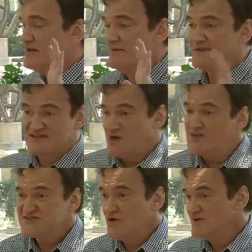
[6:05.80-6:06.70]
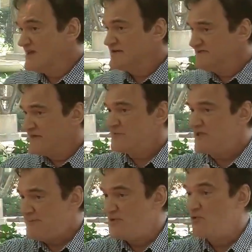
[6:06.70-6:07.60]
Because also, a lot of the other
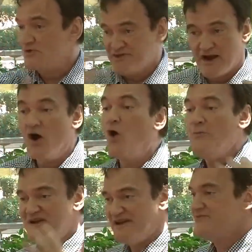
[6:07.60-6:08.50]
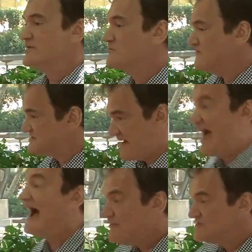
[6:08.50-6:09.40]
people were there hoping to get their movies made.
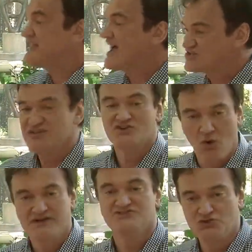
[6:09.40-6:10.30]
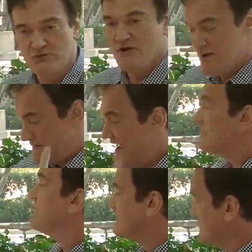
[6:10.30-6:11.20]
I was actually going to make my